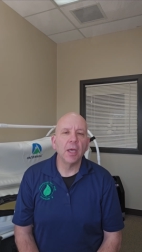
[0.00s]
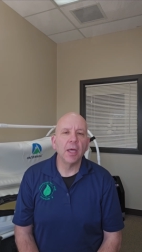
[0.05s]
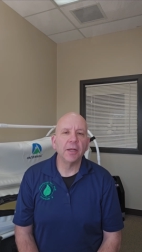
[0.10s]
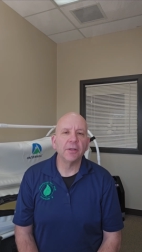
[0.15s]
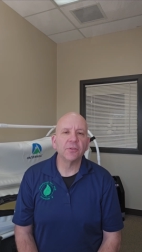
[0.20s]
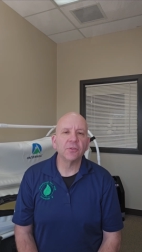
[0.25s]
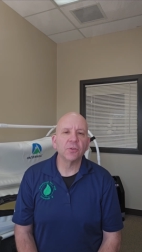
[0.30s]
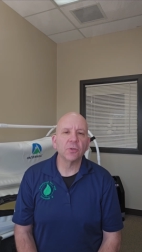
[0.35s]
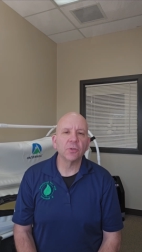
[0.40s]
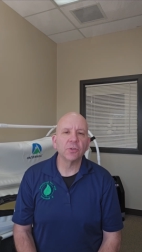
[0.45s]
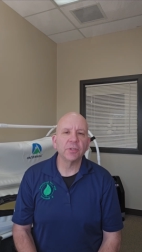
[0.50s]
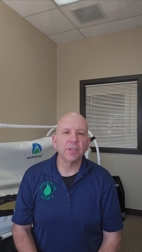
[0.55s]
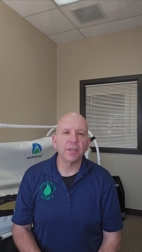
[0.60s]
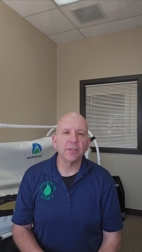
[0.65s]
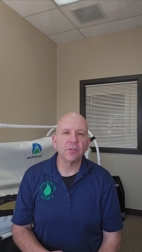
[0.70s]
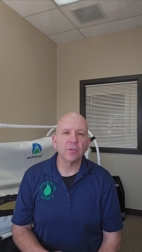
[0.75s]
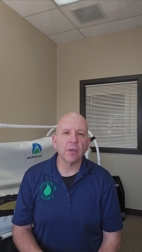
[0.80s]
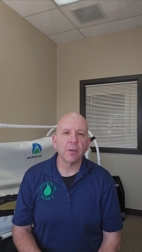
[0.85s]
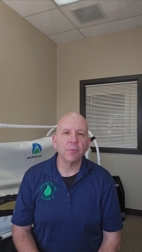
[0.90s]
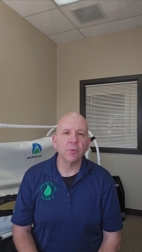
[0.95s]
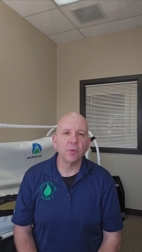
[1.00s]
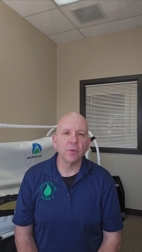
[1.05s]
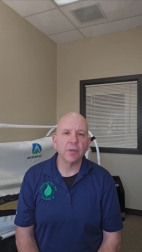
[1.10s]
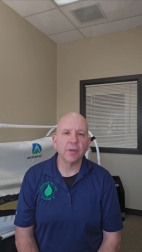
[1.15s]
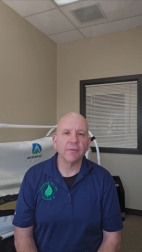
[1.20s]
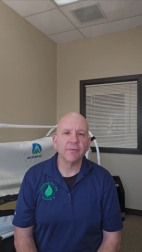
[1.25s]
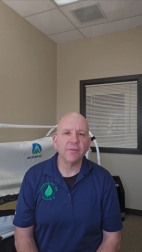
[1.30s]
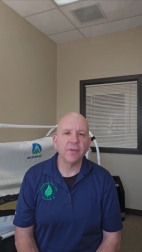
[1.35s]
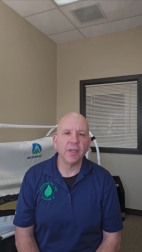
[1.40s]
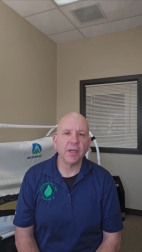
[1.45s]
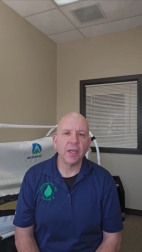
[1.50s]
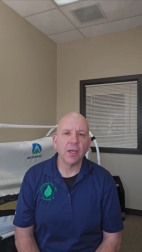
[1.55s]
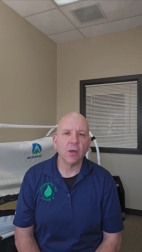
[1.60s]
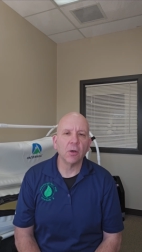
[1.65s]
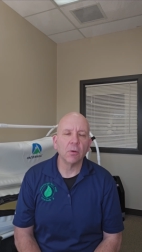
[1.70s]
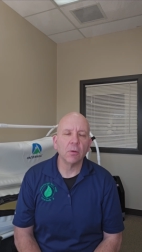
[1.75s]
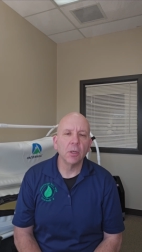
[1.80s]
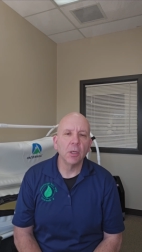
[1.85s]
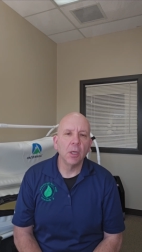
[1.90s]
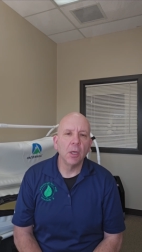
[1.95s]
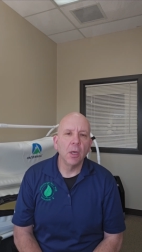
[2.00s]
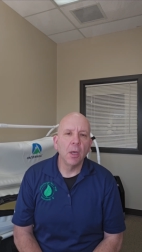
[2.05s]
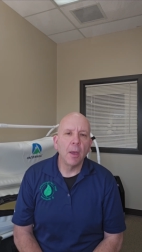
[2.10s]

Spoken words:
and it's Thursday, so I'm doing a video,